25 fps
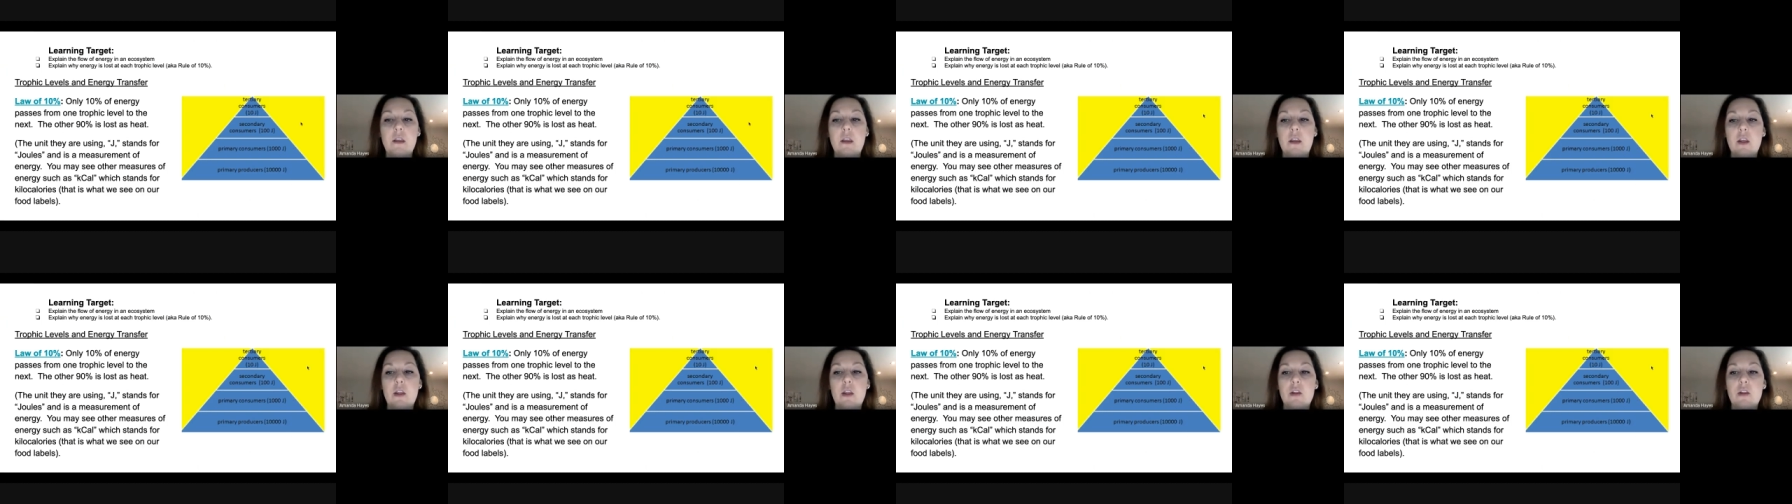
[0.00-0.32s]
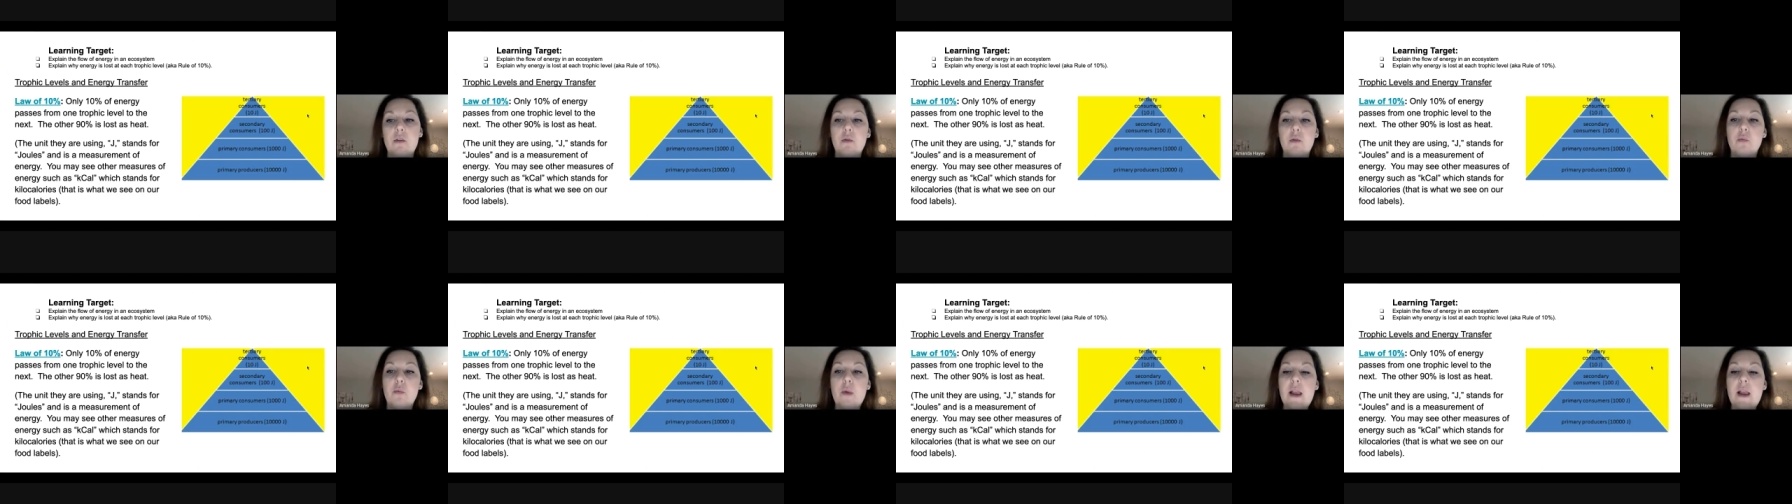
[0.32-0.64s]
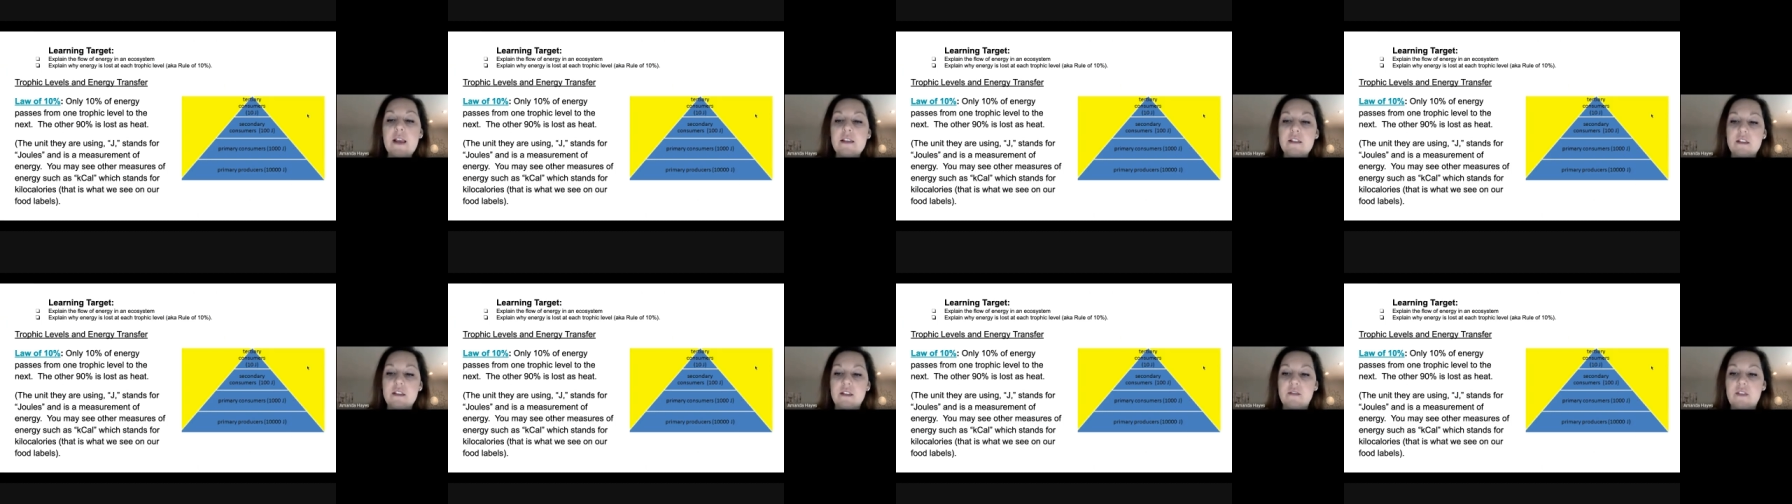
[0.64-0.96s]
The
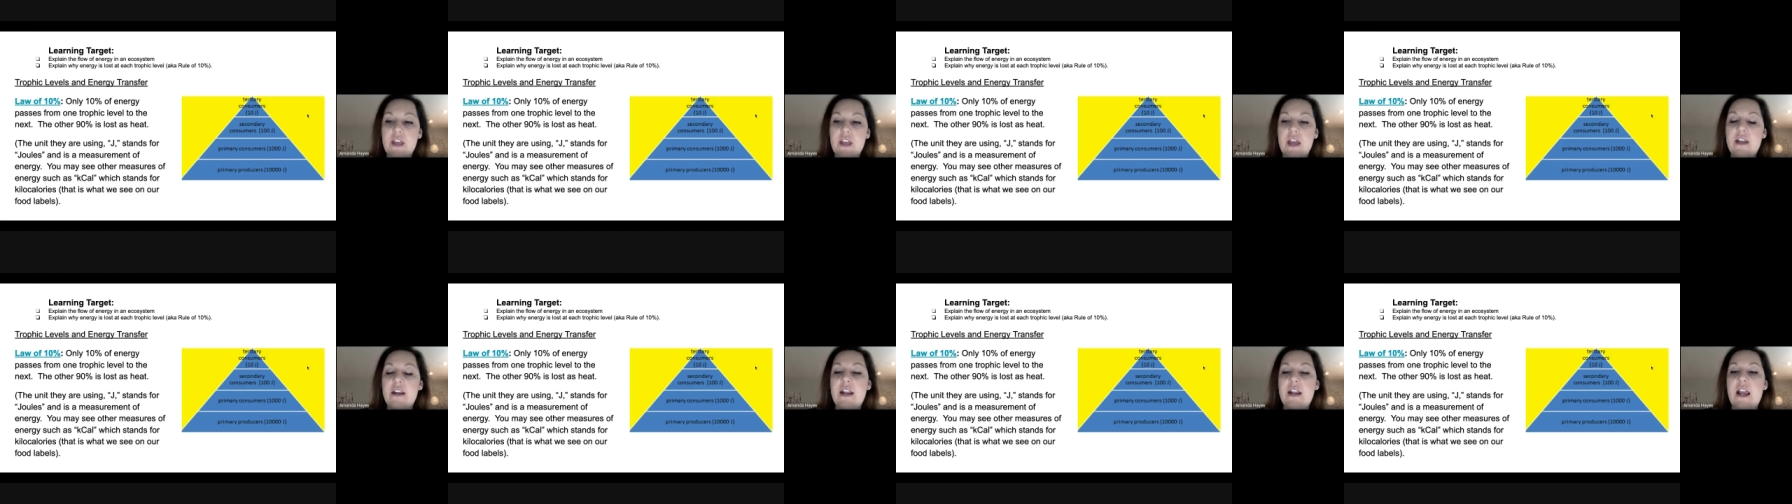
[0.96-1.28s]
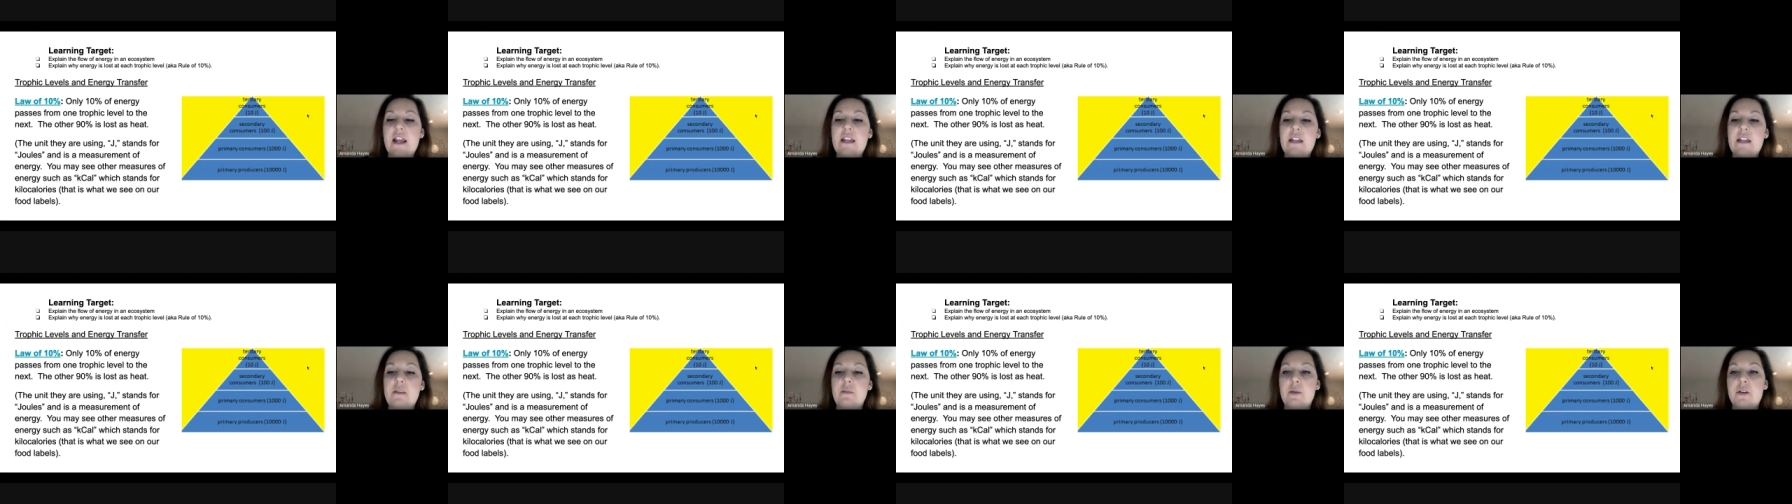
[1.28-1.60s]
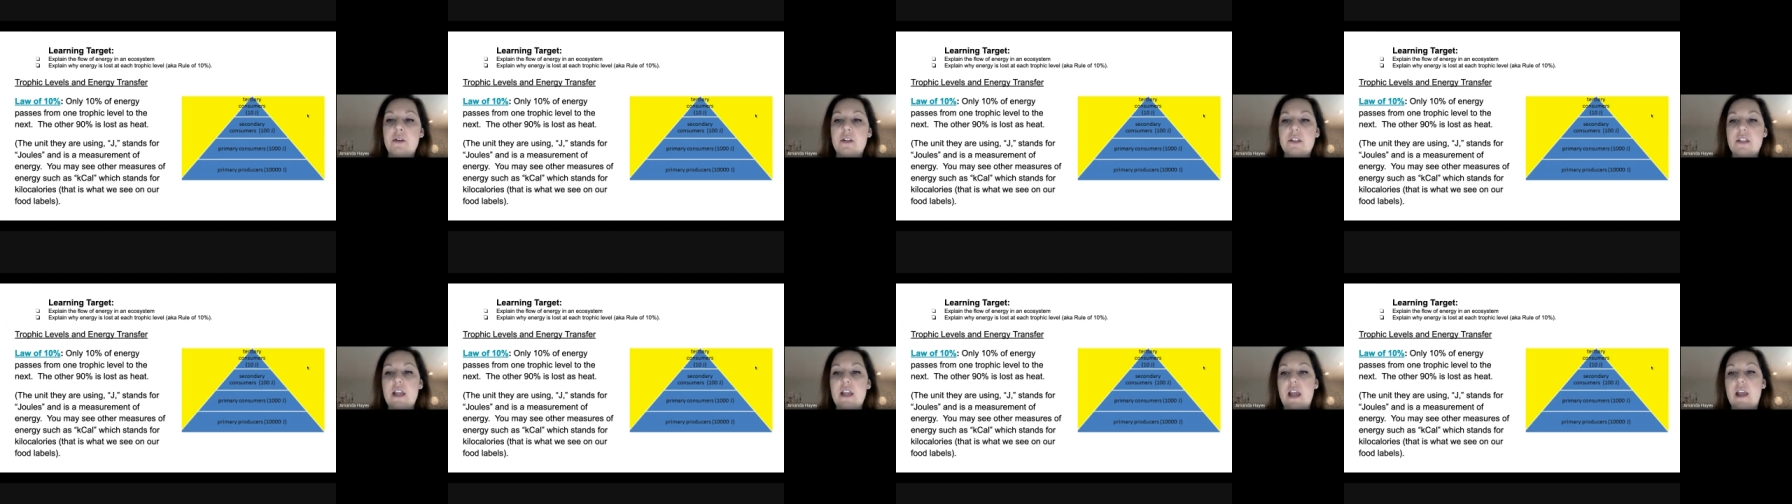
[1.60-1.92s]
rest of that
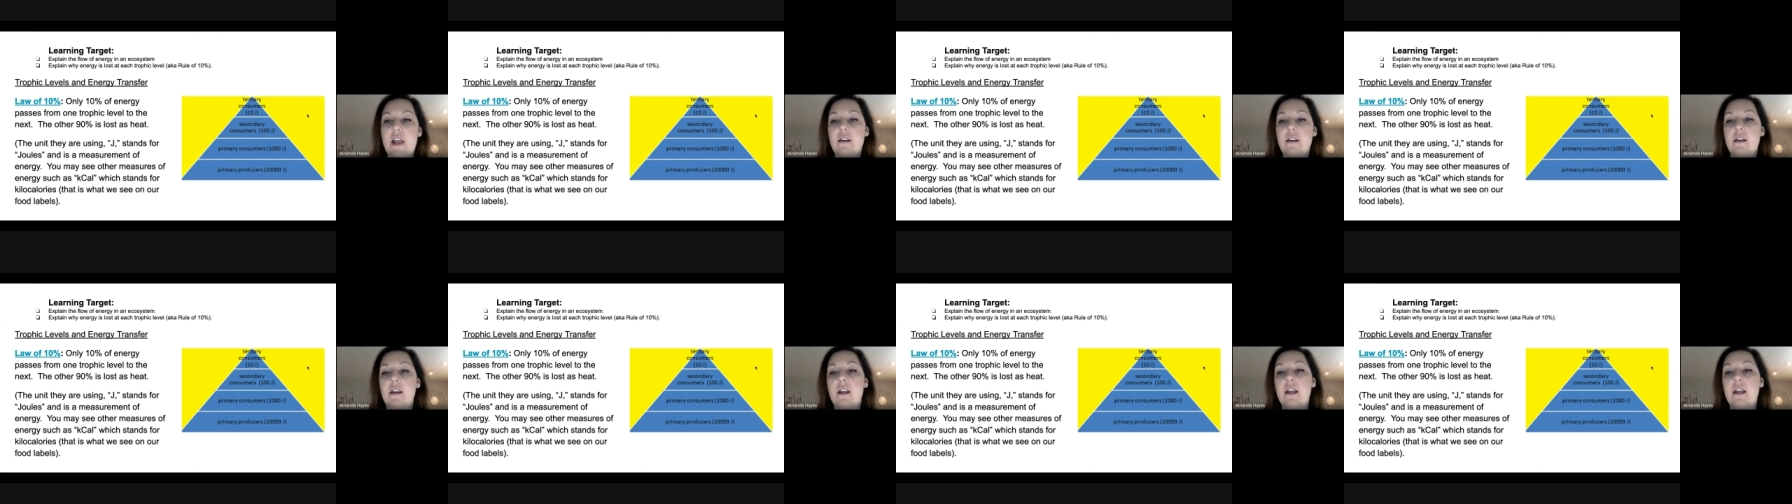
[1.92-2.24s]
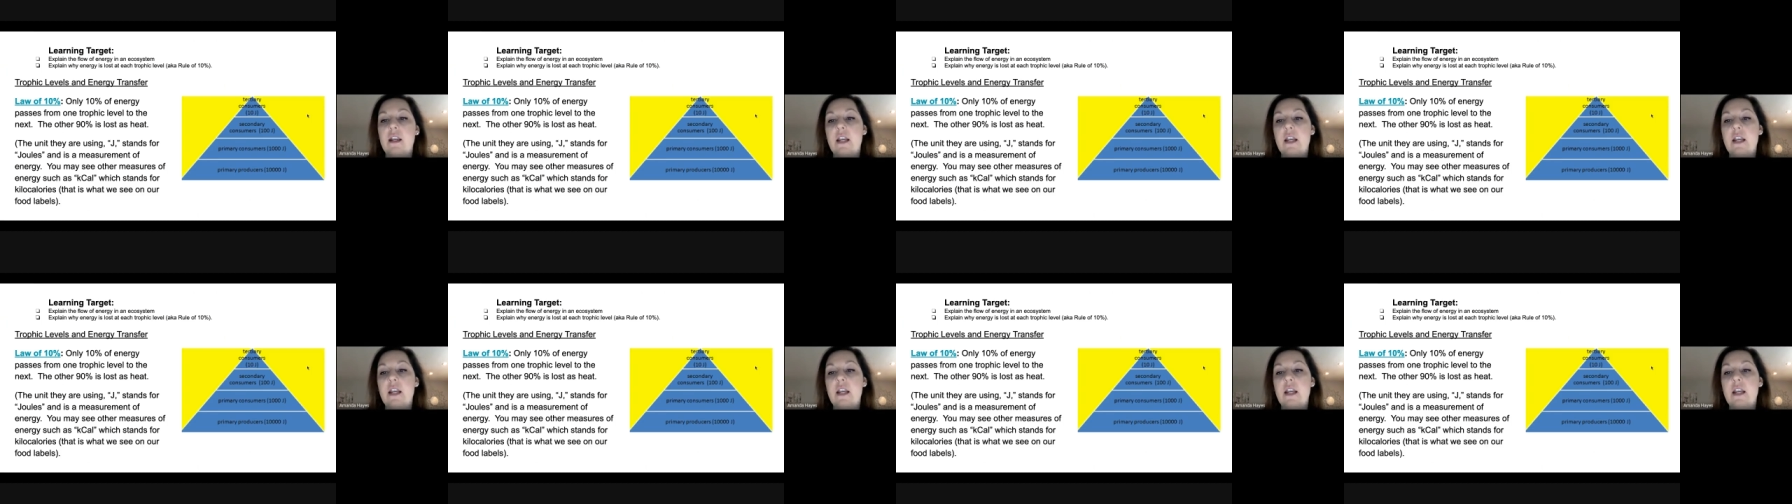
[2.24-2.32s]
90%